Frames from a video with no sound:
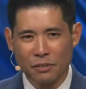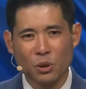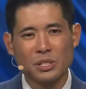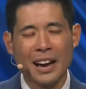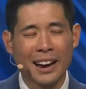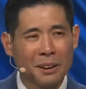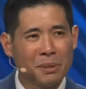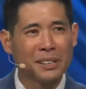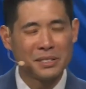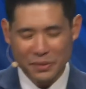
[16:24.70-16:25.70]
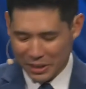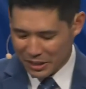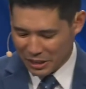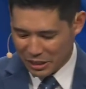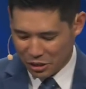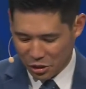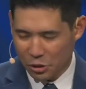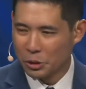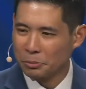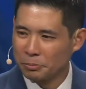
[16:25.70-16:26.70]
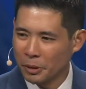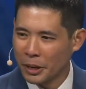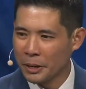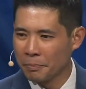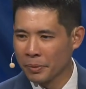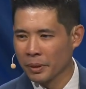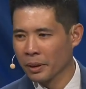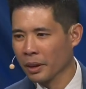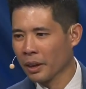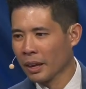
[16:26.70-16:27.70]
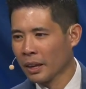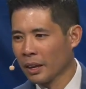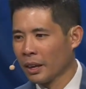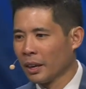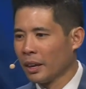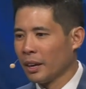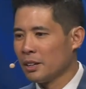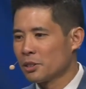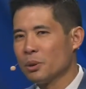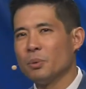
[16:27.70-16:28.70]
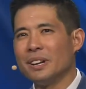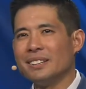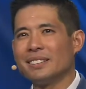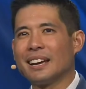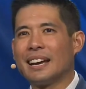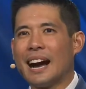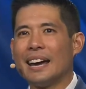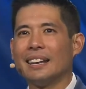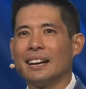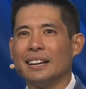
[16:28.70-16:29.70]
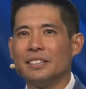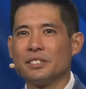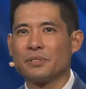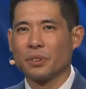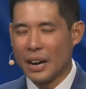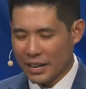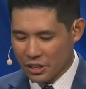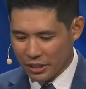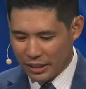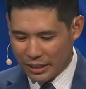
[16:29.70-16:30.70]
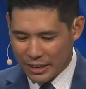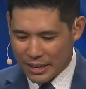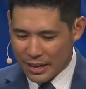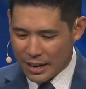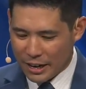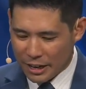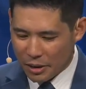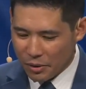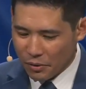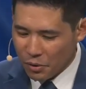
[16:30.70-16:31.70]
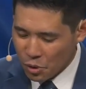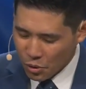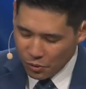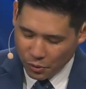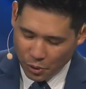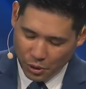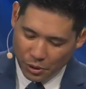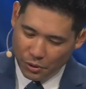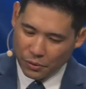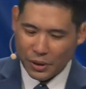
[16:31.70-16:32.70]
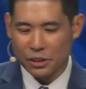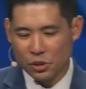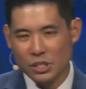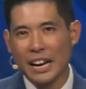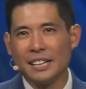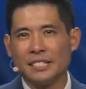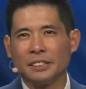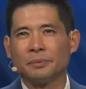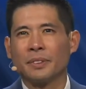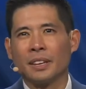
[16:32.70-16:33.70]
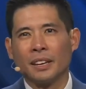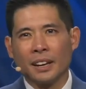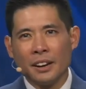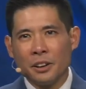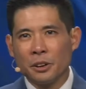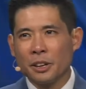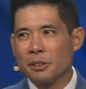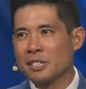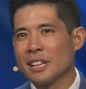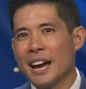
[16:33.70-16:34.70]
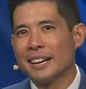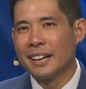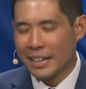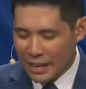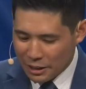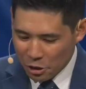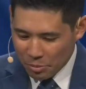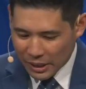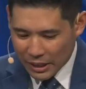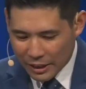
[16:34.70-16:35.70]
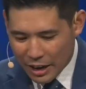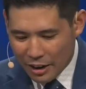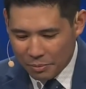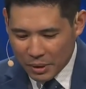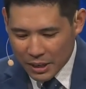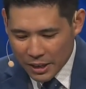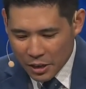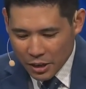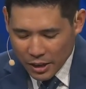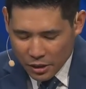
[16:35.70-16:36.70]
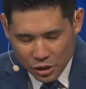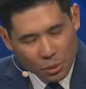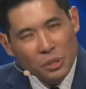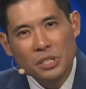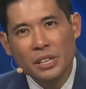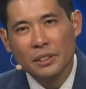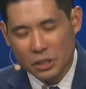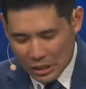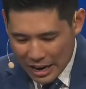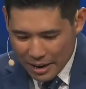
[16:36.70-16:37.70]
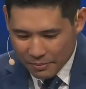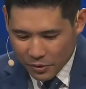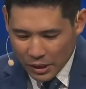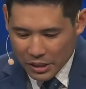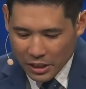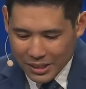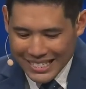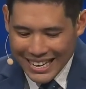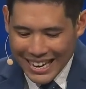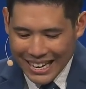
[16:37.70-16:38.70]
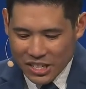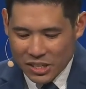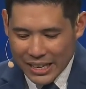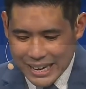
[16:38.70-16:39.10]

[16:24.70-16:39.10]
course, timing is very key too, right? And so, what is the guidelines for actually uh, for for exercising? And I know that the slide kind of got a little bit cut off, but as you will see at the top, for adults ages